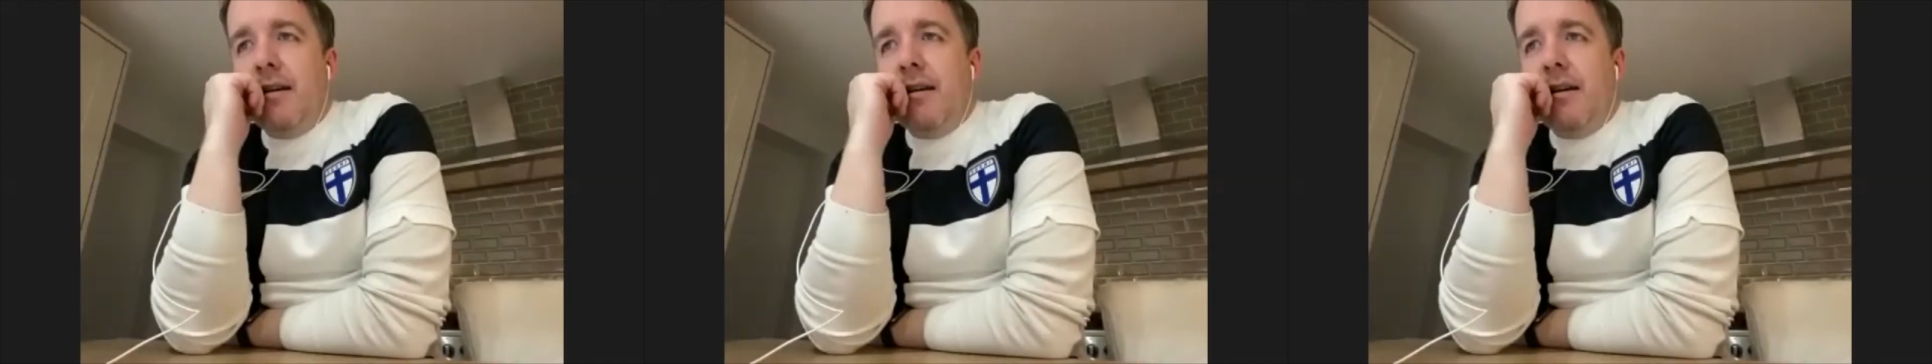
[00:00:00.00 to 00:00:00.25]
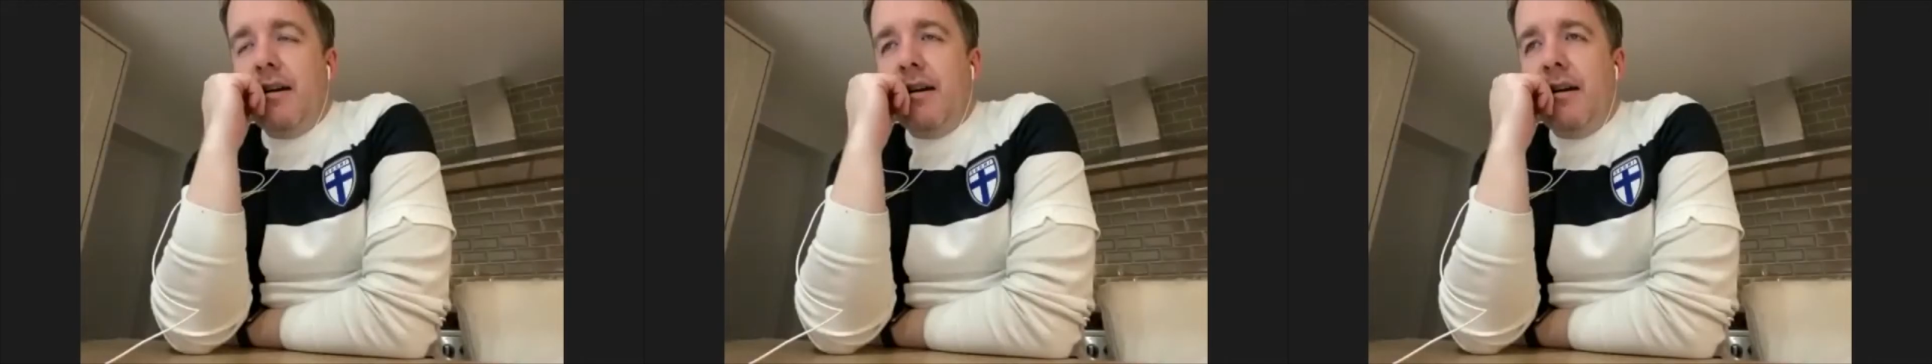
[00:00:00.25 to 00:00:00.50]

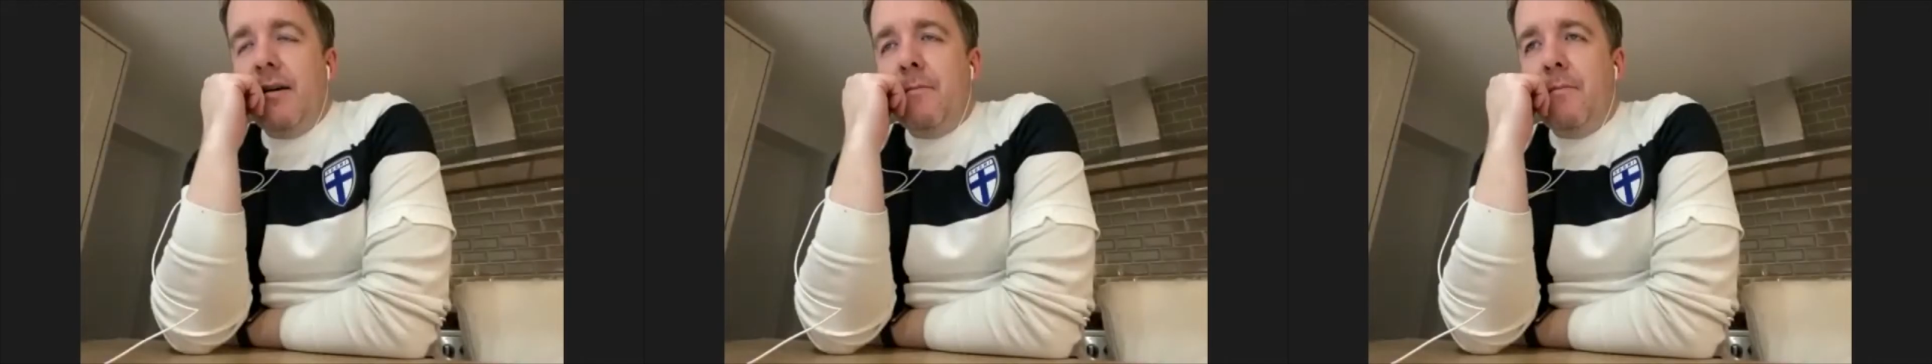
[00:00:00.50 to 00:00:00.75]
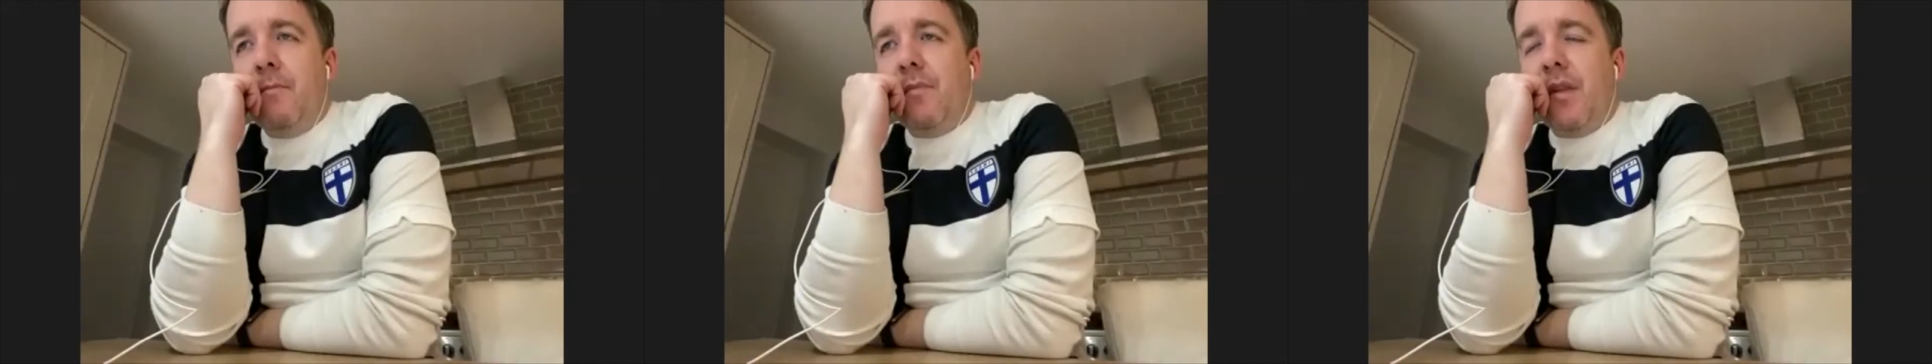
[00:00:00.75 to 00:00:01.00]
I
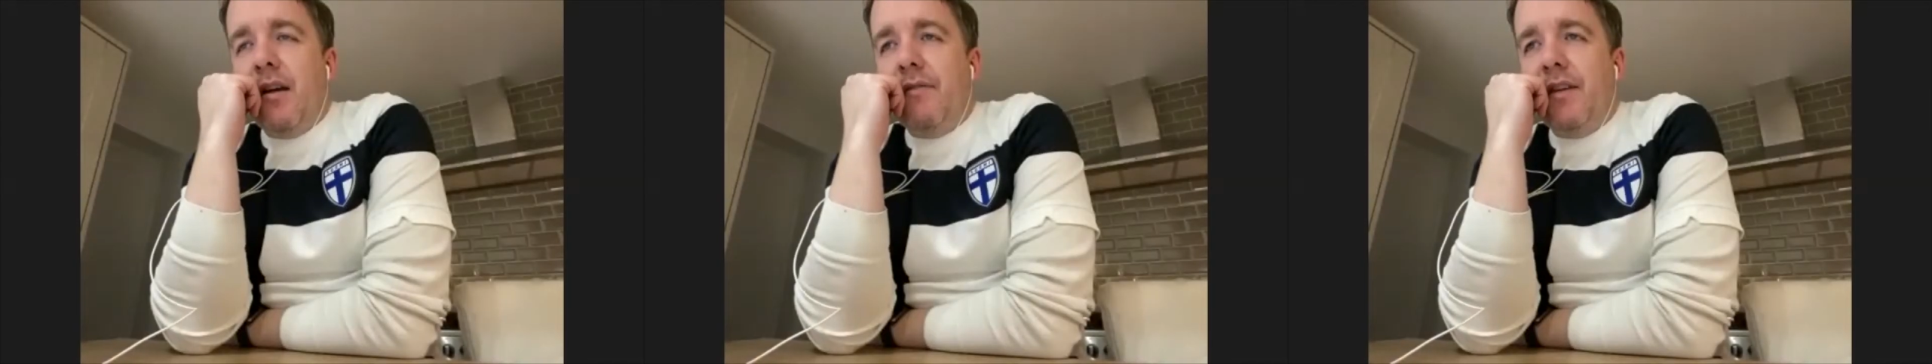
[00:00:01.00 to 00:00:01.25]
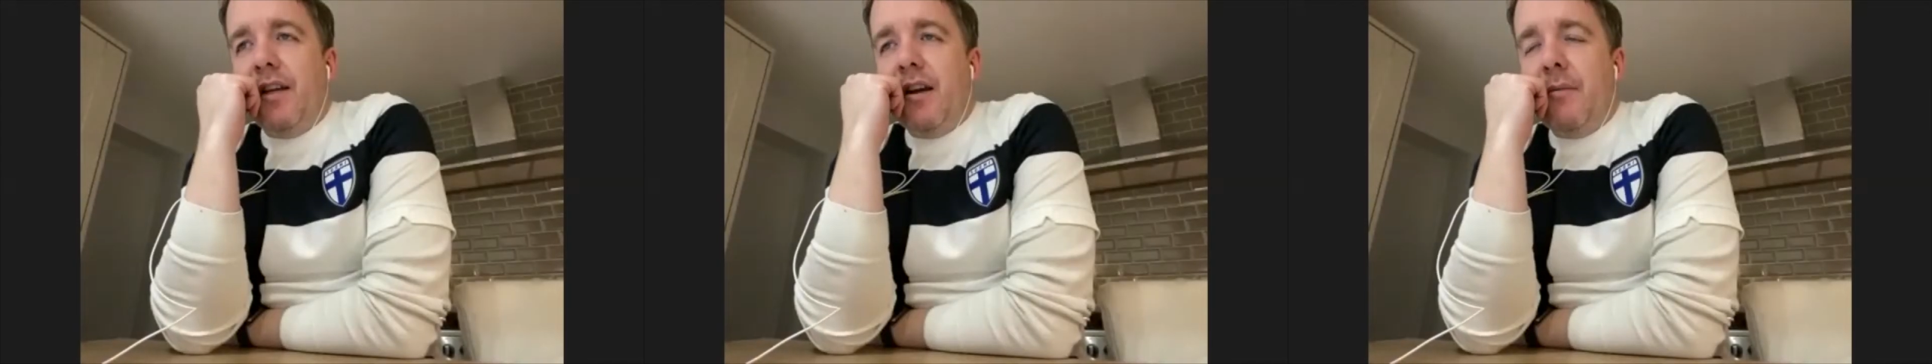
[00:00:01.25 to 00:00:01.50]

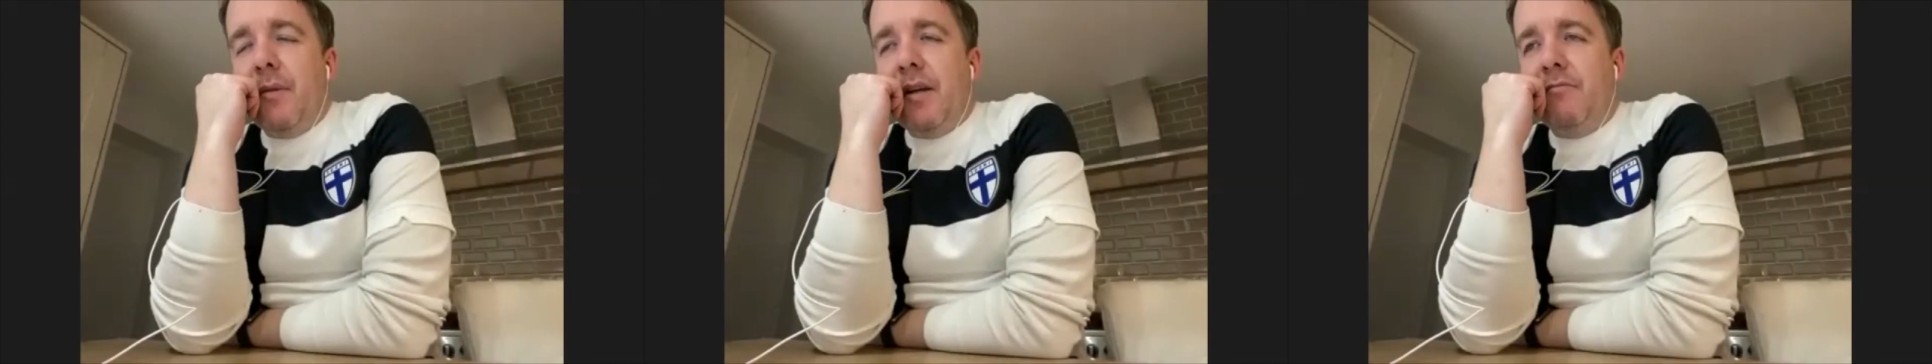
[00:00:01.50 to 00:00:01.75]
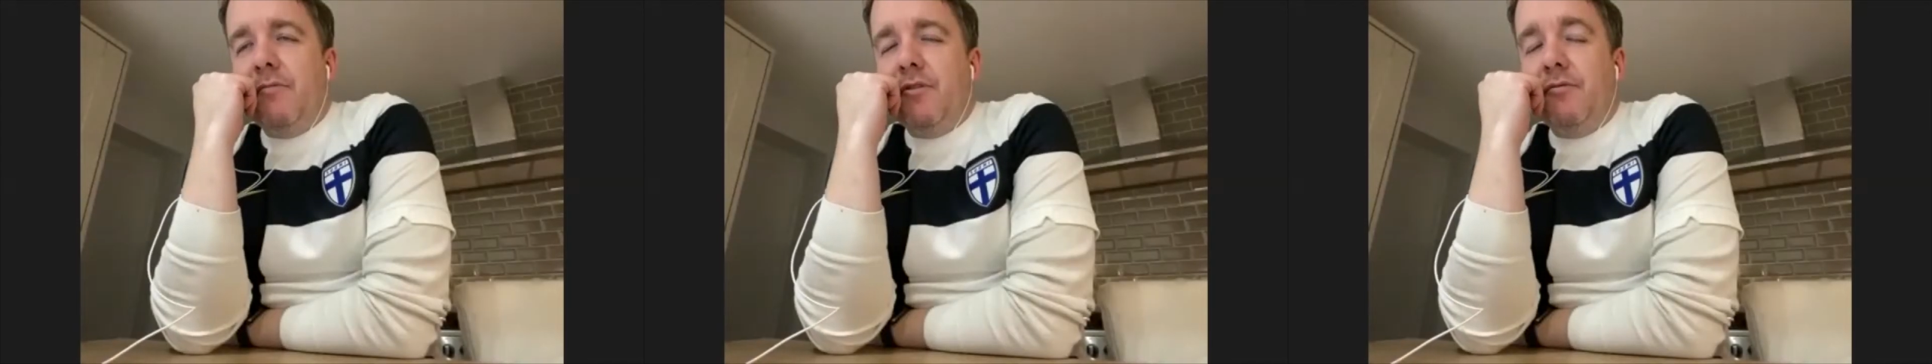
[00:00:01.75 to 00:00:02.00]
think, I